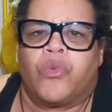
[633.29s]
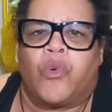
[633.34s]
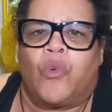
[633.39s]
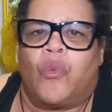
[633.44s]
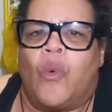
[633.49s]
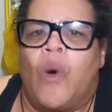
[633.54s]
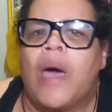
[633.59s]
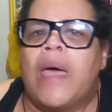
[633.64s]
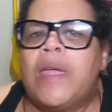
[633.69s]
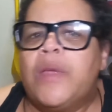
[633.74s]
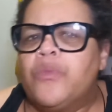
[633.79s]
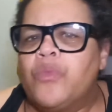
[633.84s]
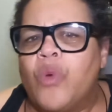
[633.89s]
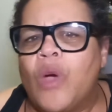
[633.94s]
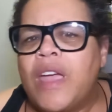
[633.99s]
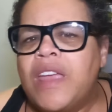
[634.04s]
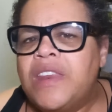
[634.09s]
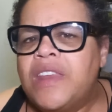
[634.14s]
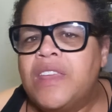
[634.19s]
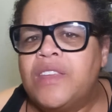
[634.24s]
white
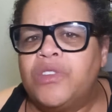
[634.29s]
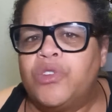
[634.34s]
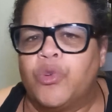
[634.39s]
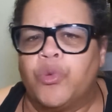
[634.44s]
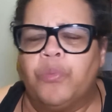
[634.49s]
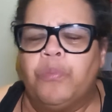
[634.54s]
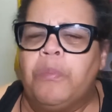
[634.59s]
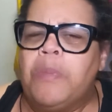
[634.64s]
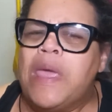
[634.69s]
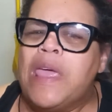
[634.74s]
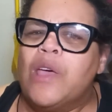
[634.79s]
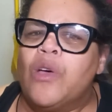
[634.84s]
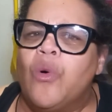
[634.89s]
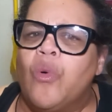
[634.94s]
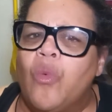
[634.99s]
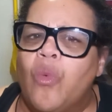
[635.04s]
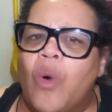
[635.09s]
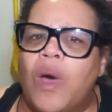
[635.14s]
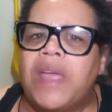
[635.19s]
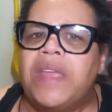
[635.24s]
rightness, or
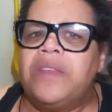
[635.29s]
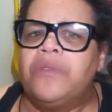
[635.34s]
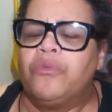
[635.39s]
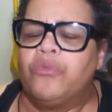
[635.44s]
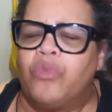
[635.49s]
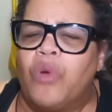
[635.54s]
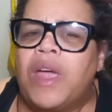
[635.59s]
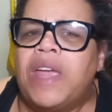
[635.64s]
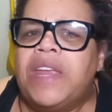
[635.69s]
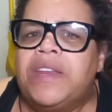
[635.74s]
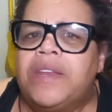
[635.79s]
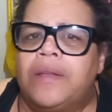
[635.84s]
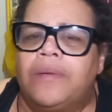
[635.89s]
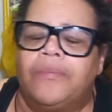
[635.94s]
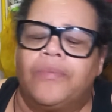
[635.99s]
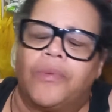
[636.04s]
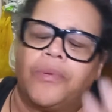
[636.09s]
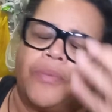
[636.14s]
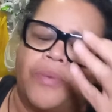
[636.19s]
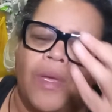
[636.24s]
male white
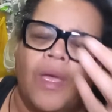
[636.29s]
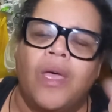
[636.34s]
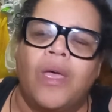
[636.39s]
rightness,